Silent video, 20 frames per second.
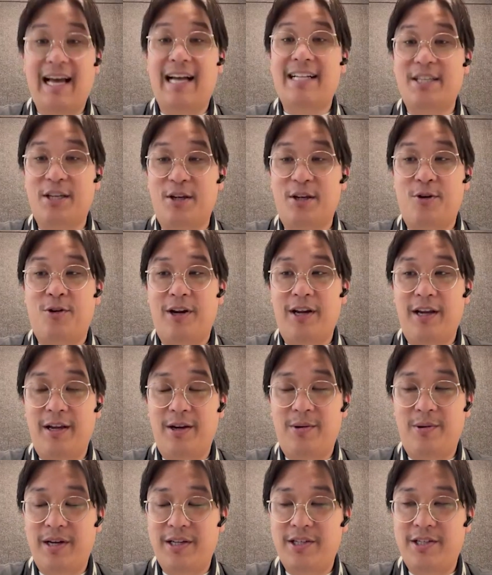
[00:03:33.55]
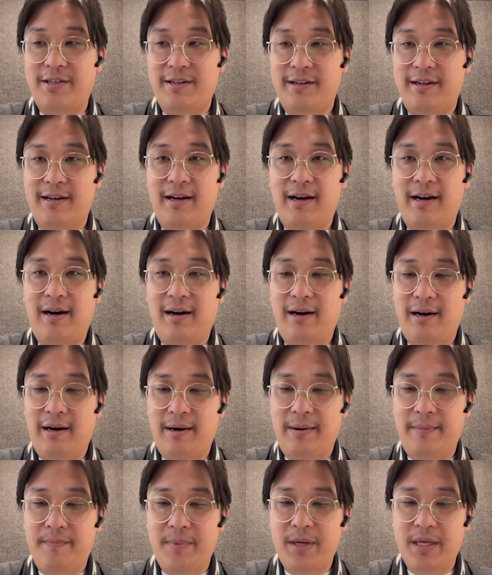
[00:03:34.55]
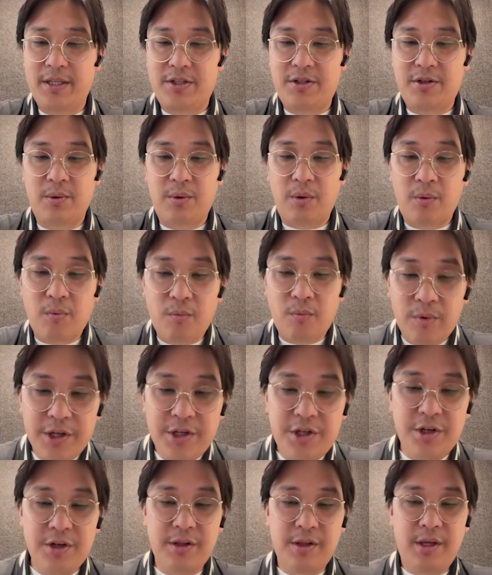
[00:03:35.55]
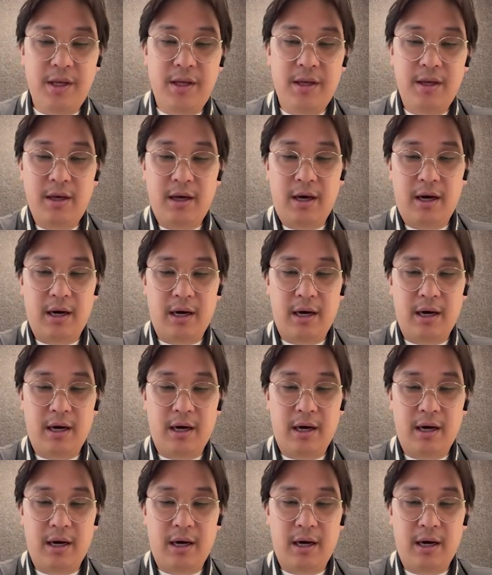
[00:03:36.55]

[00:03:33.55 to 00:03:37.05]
That's a great question. So originally,